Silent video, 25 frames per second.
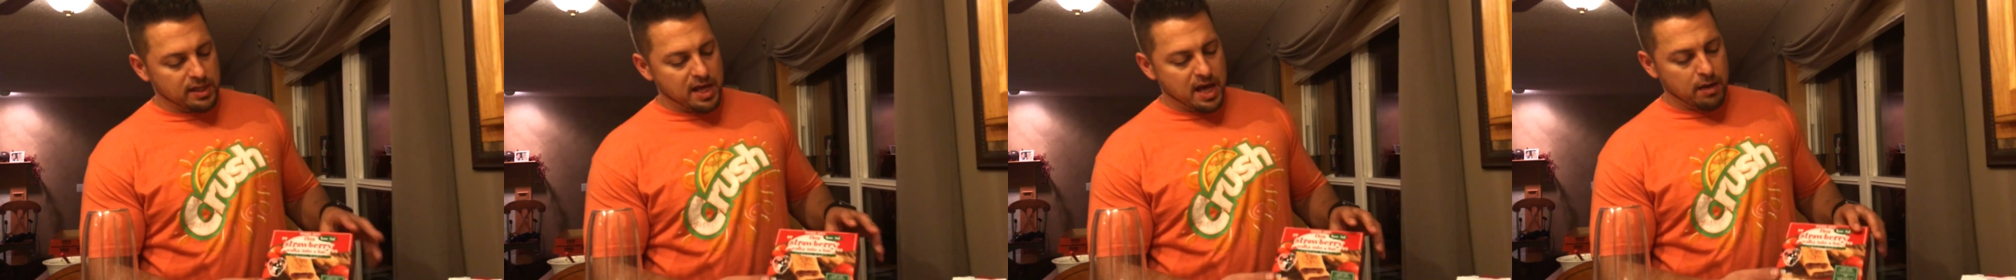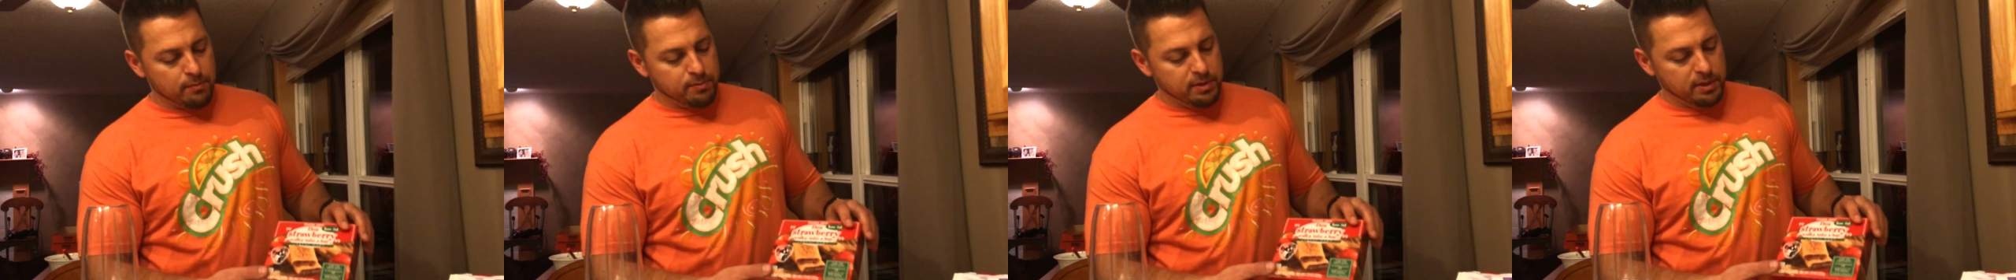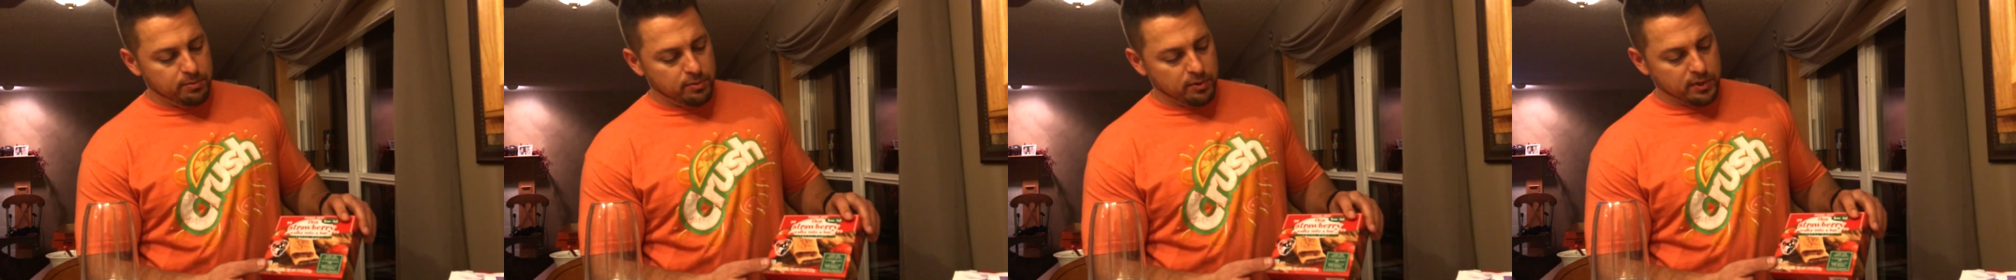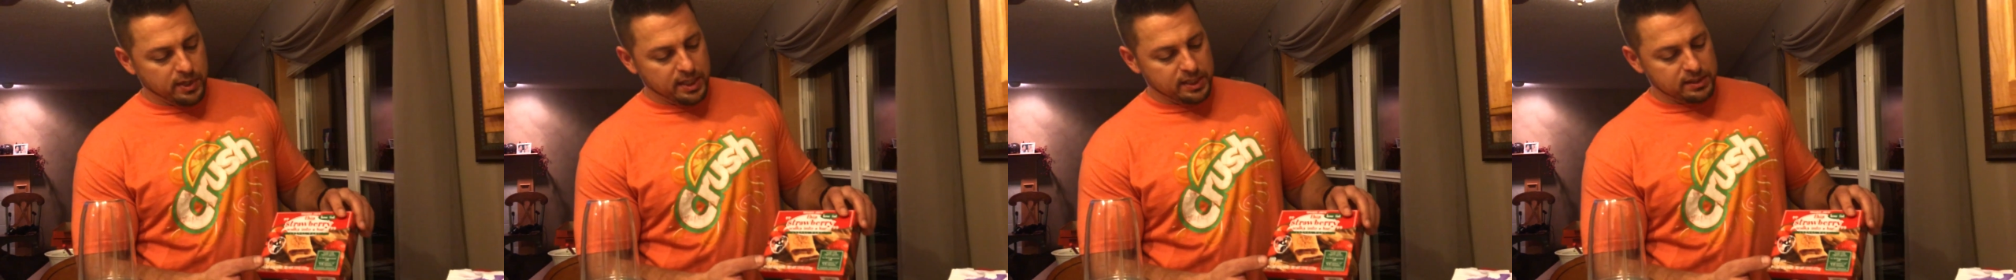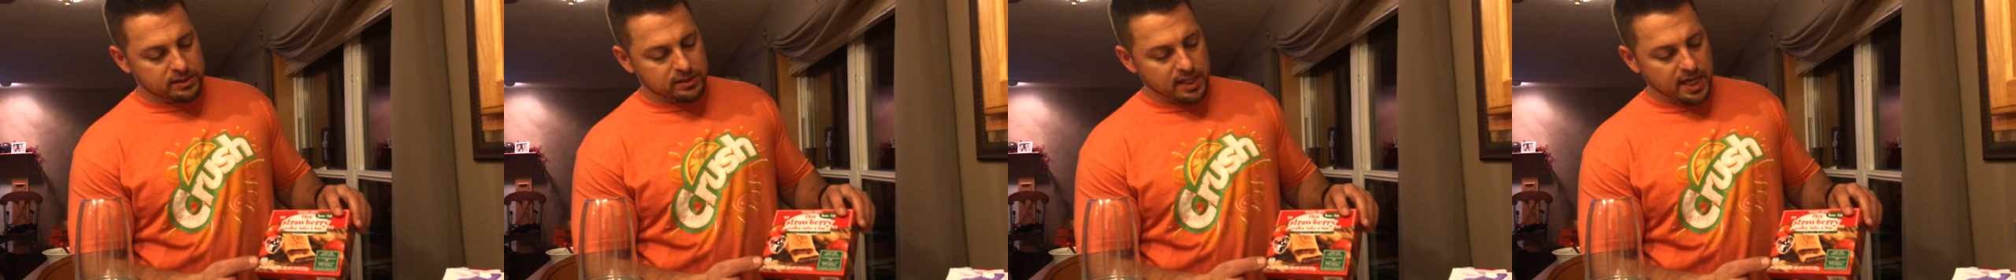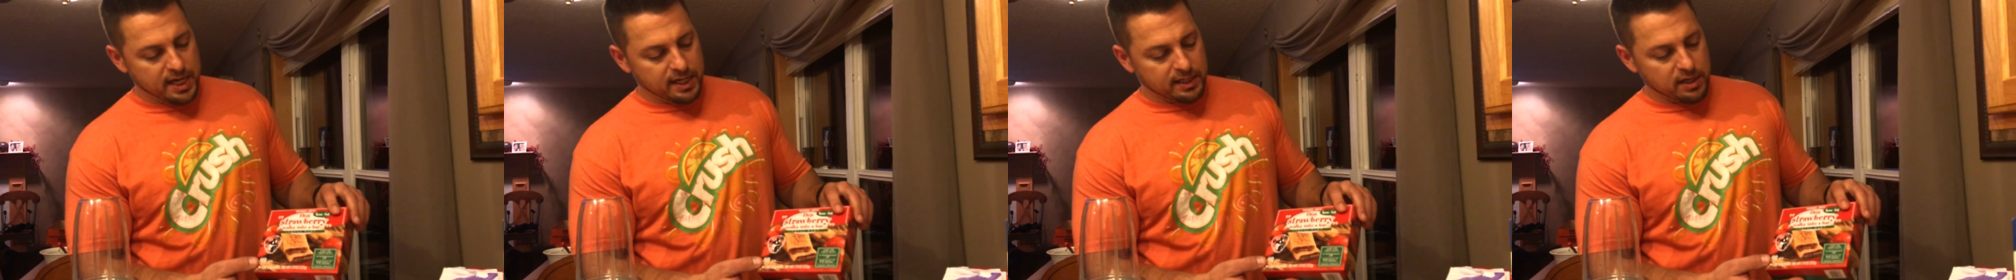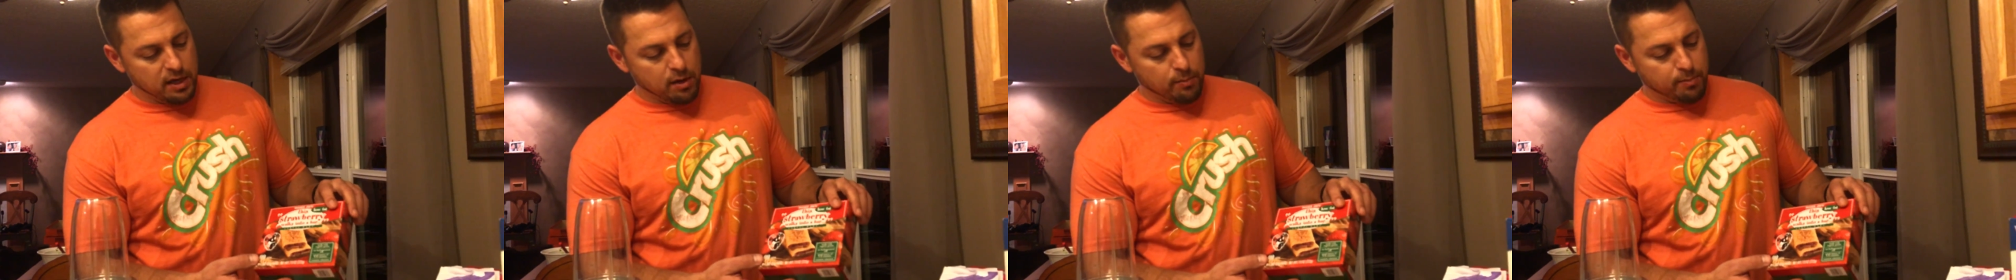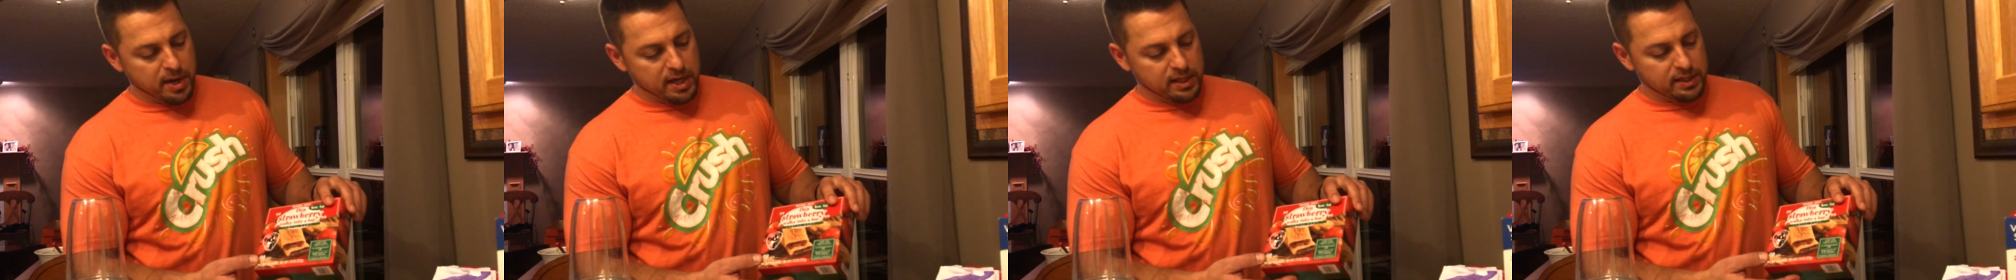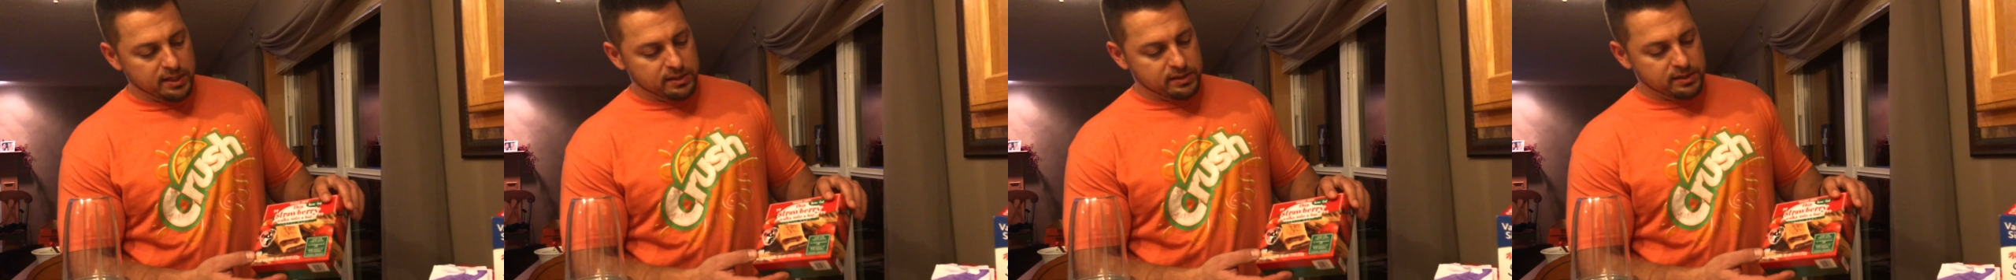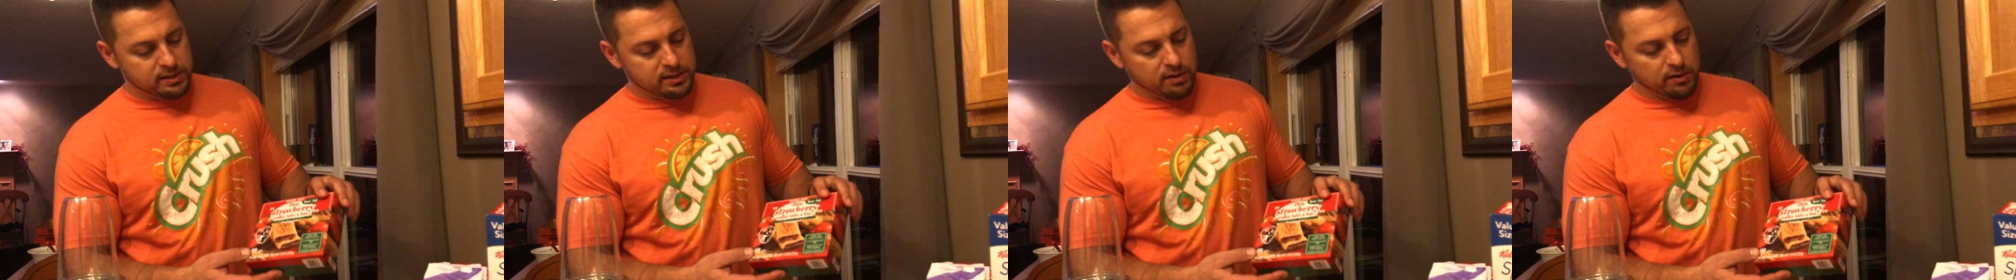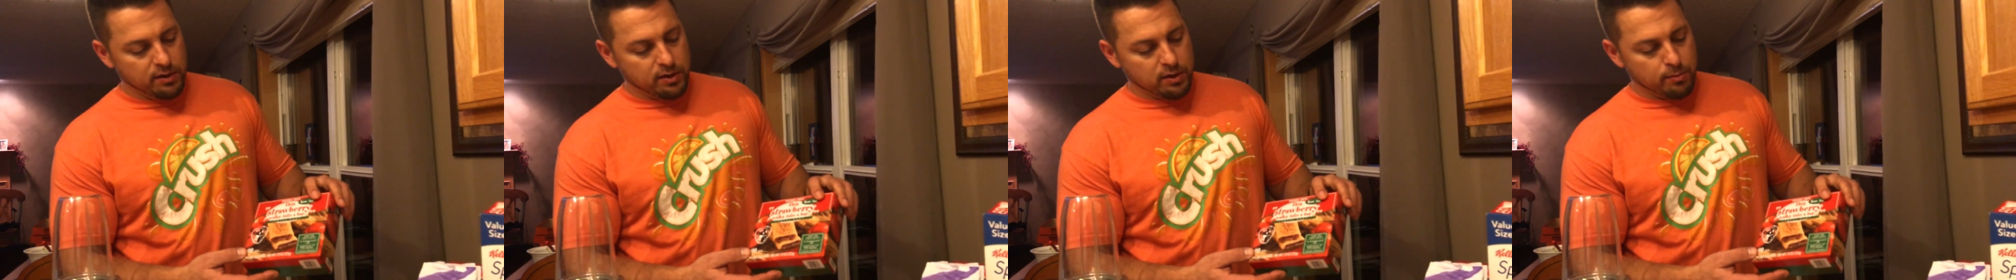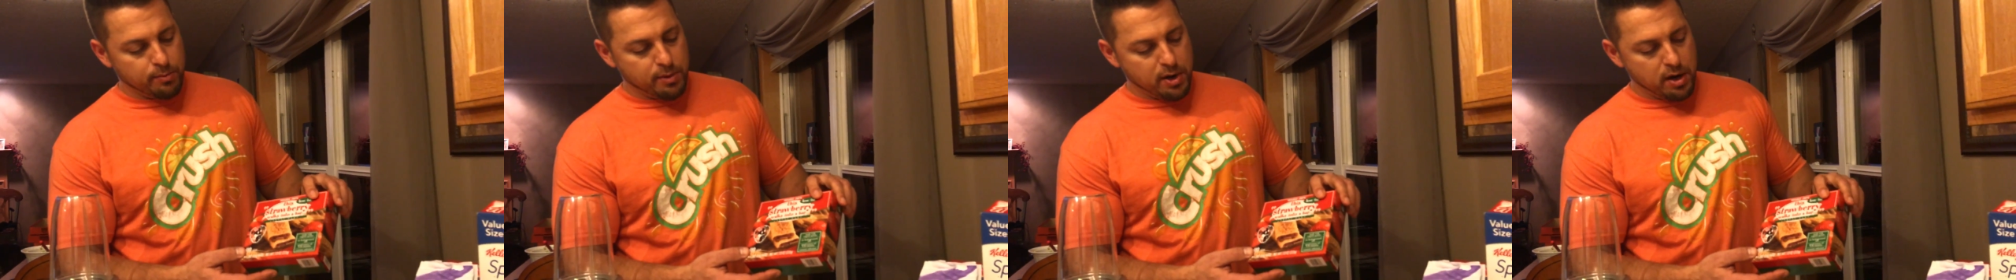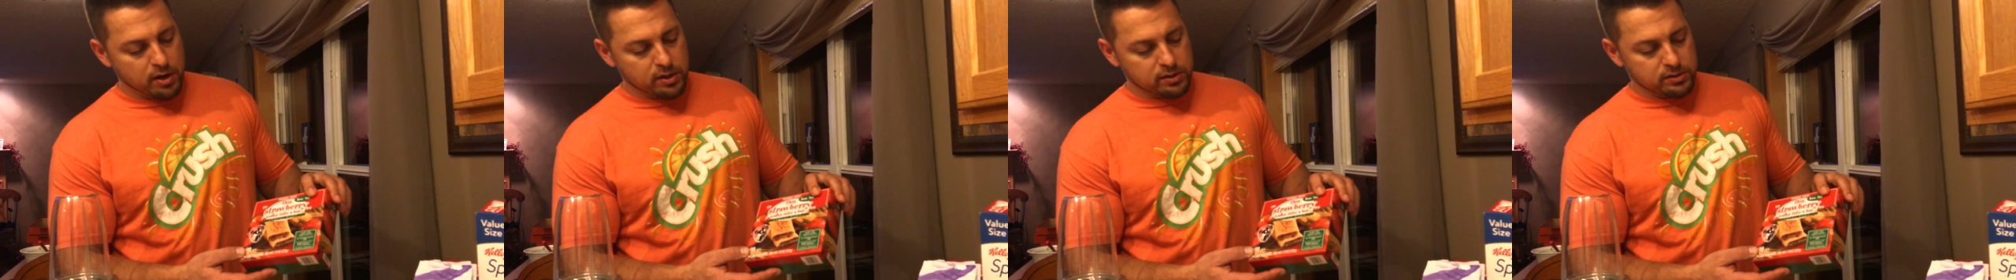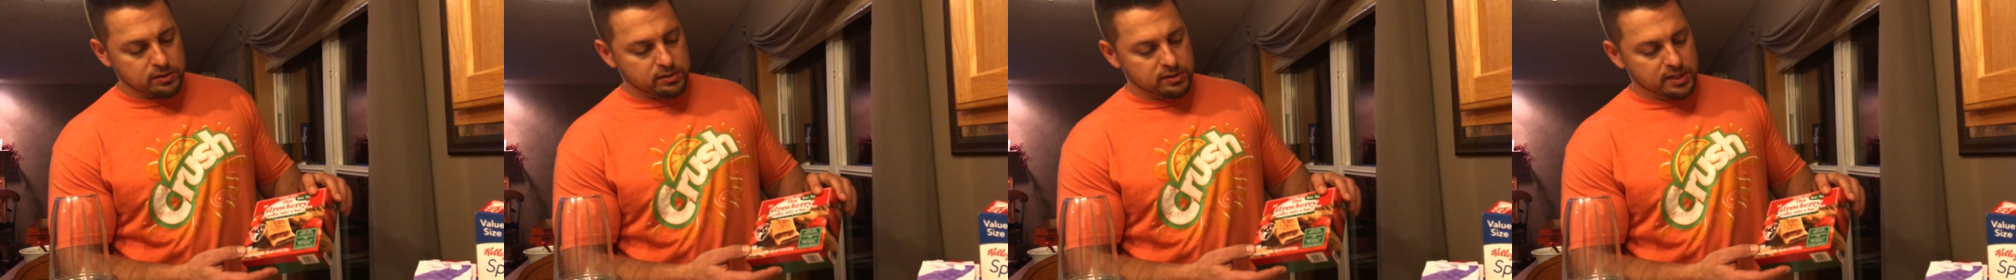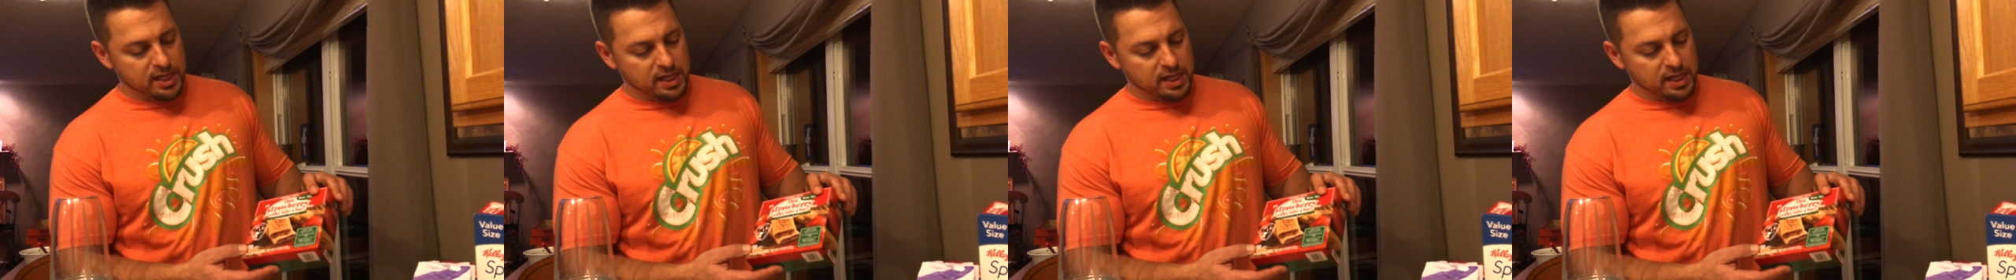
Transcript: a lot of people get psyched out by these cereal bars.